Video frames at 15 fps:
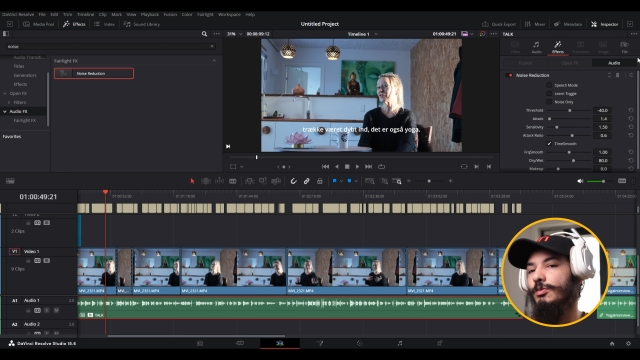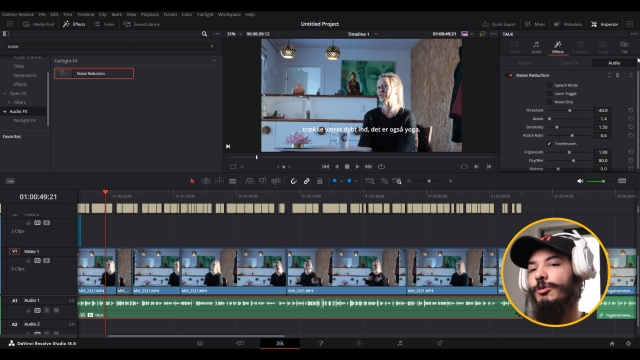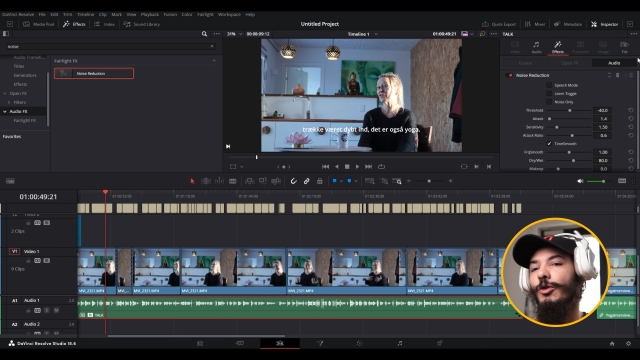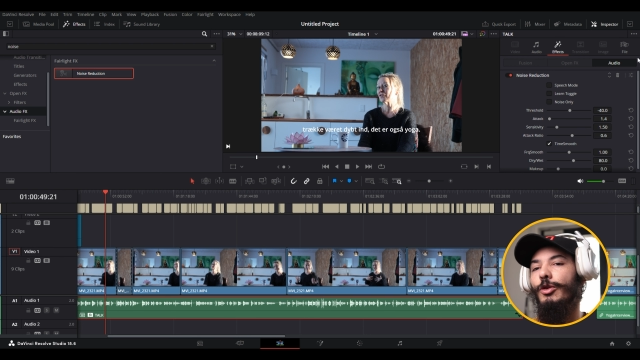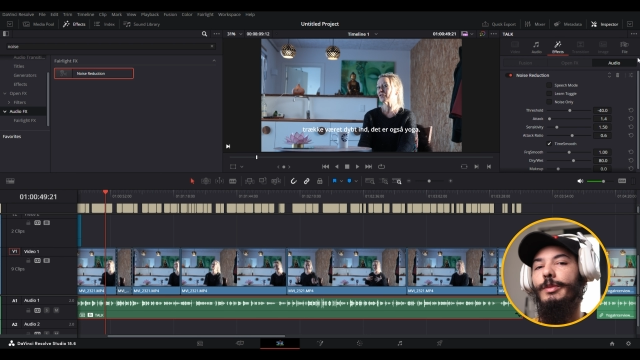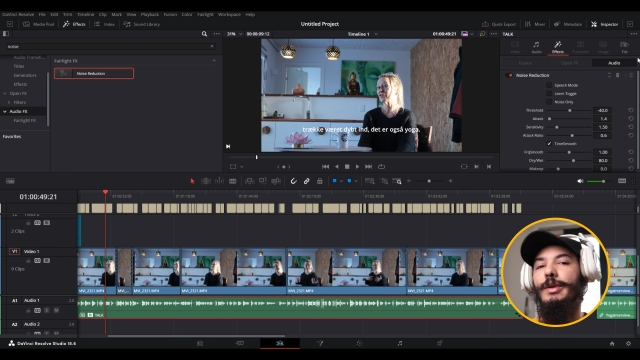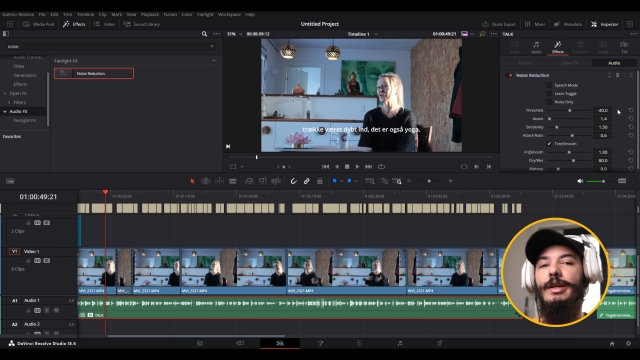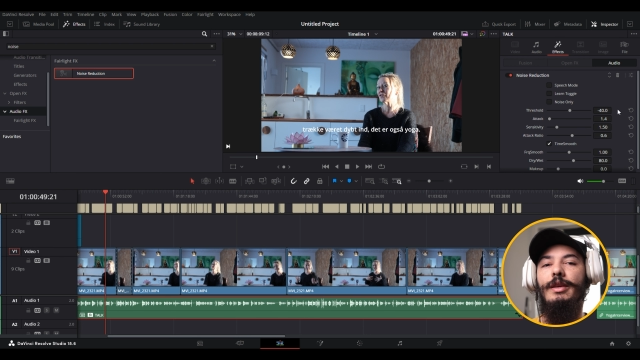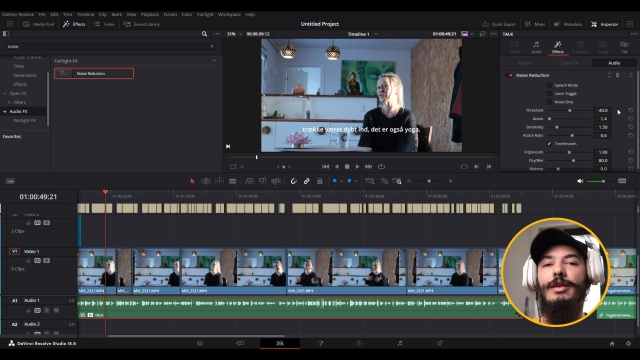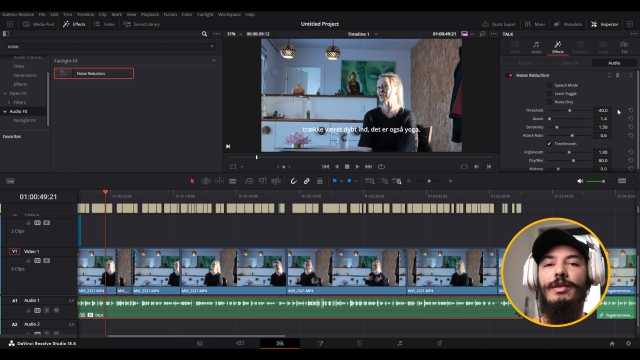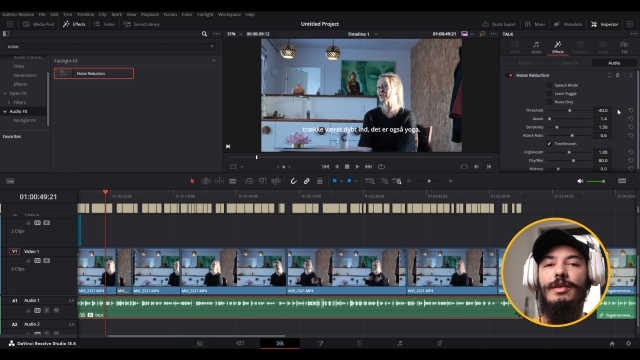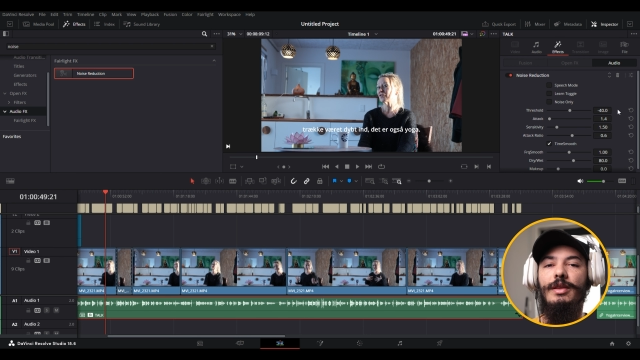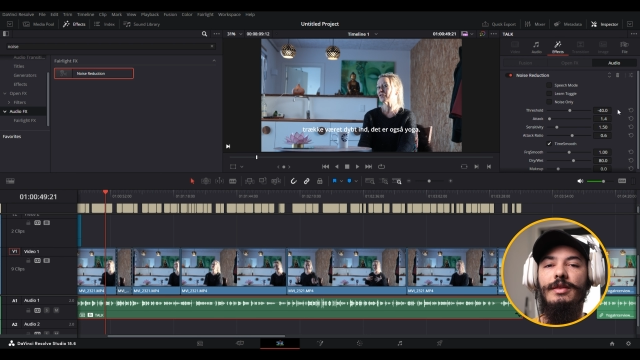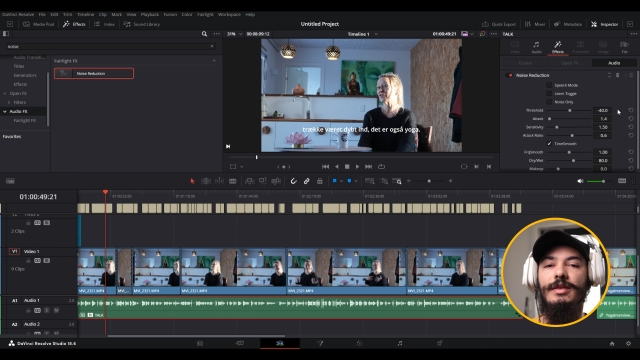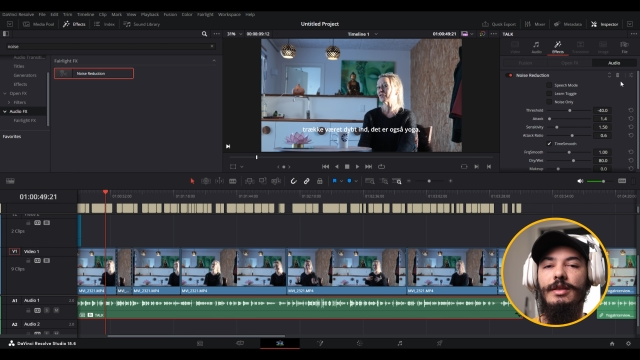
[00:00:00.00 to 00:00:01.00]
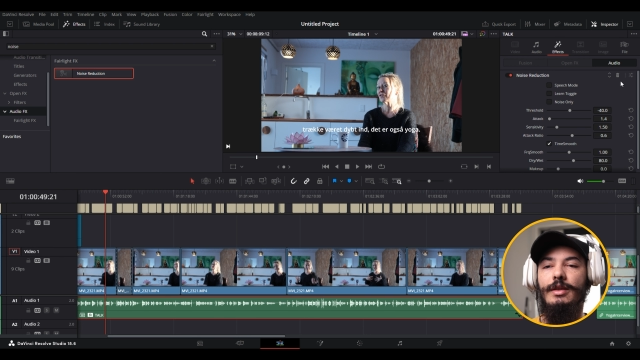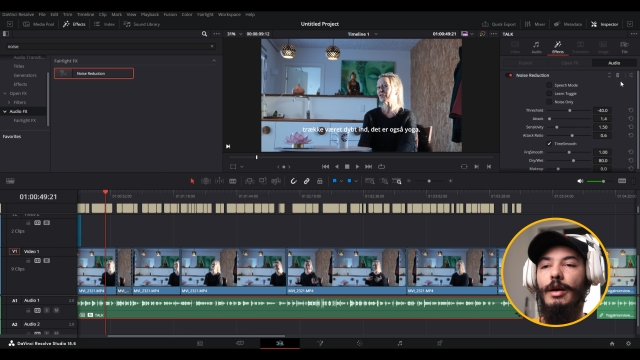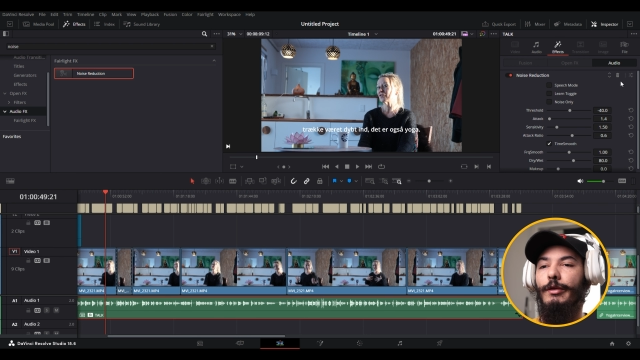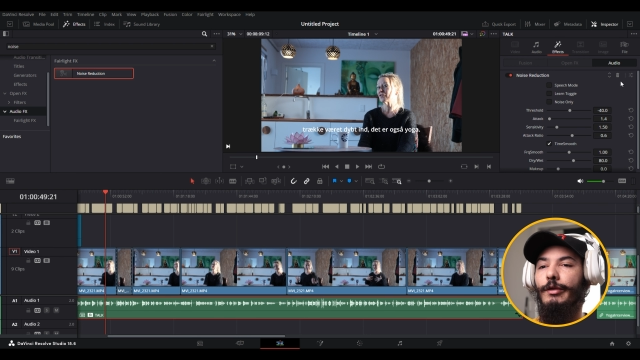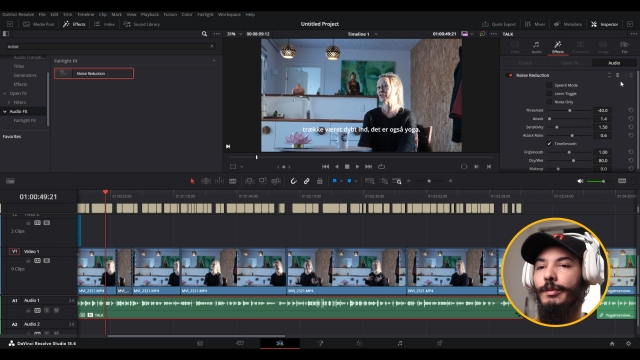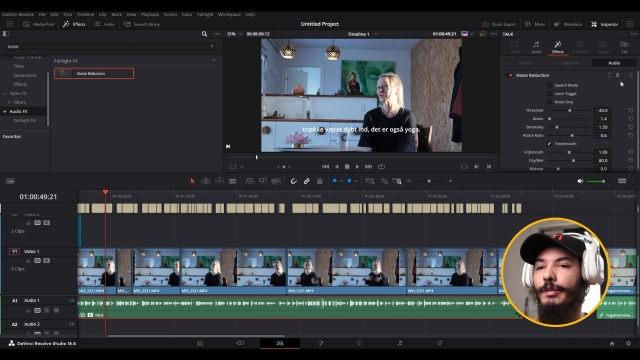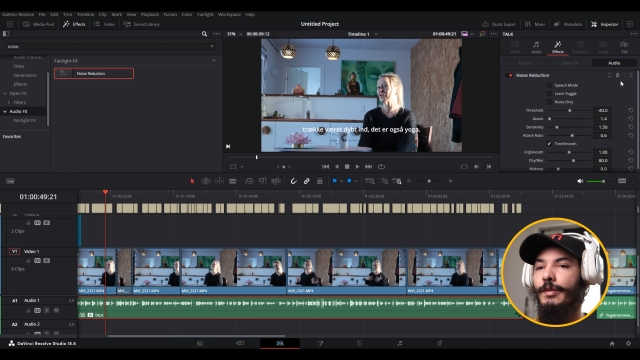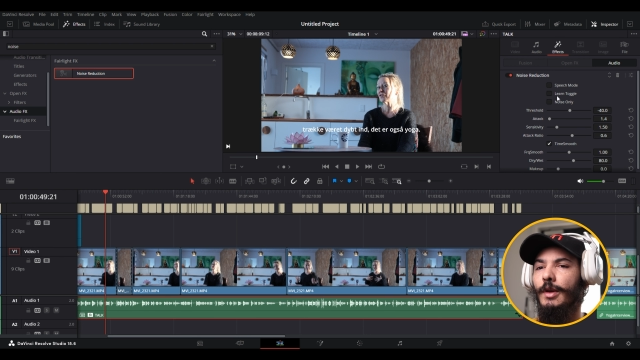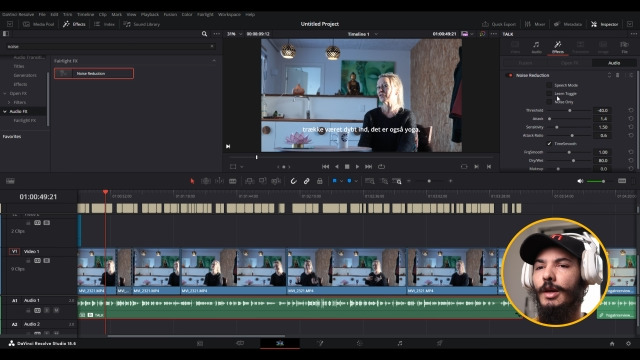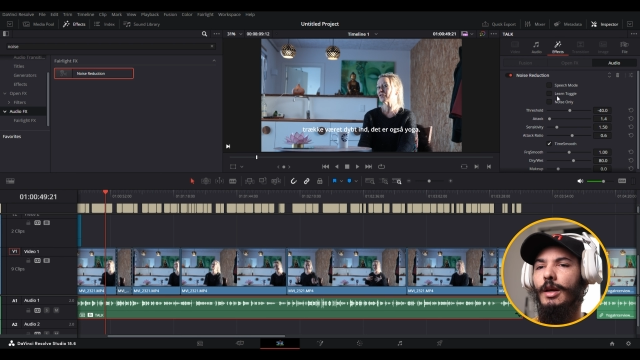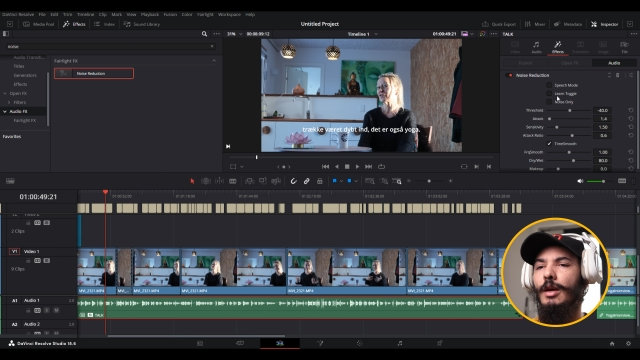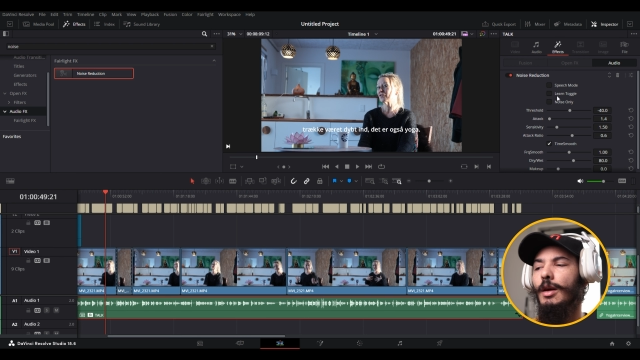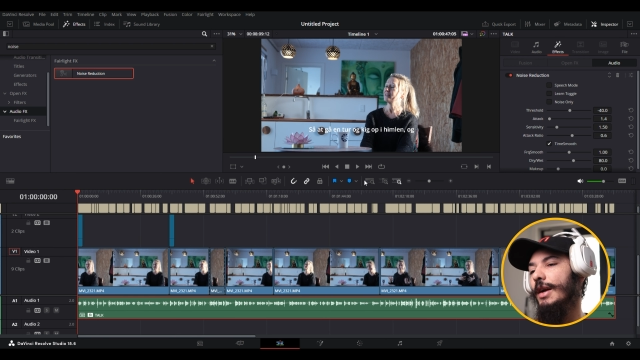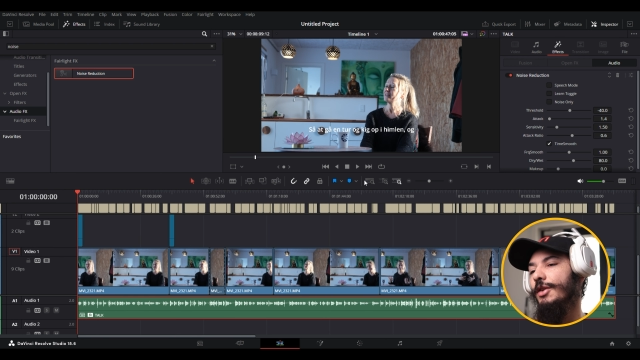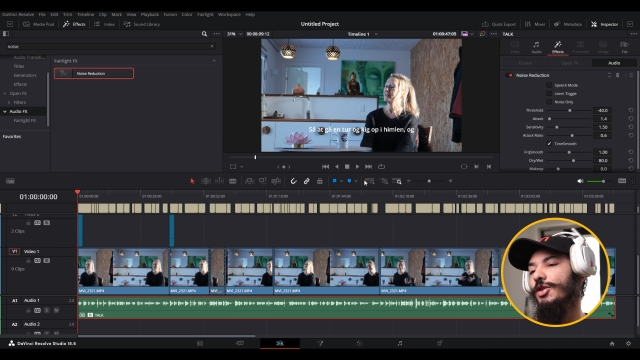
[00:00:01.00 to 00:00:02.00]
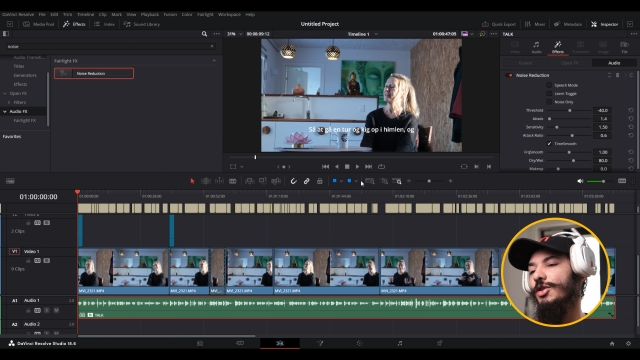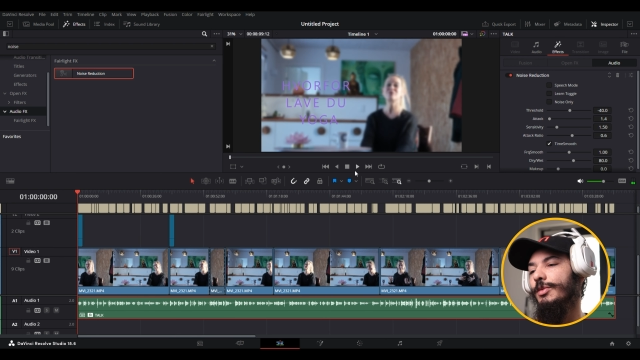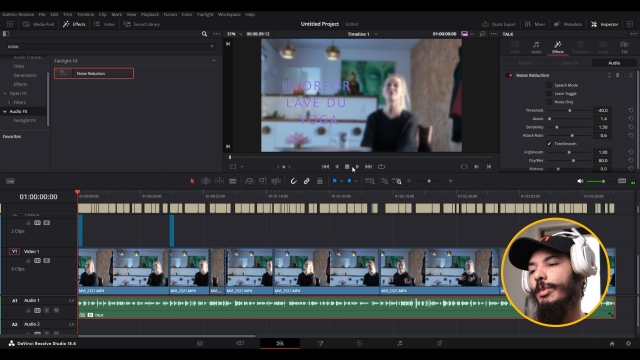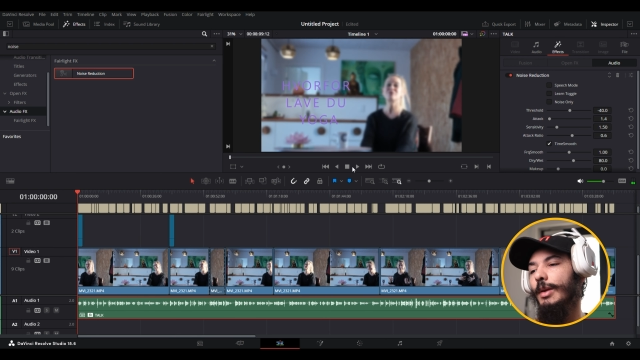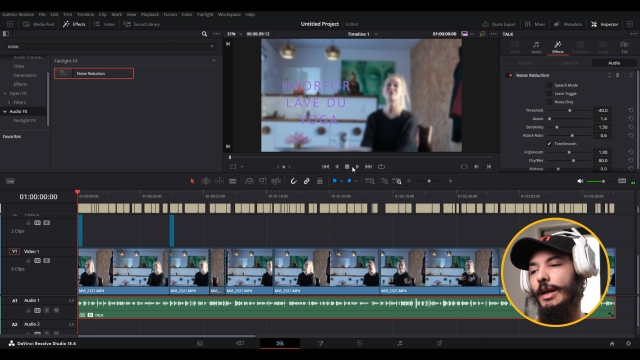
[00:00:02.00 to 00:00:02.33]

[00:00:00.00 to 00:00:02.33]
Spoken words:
for me it's enough. I just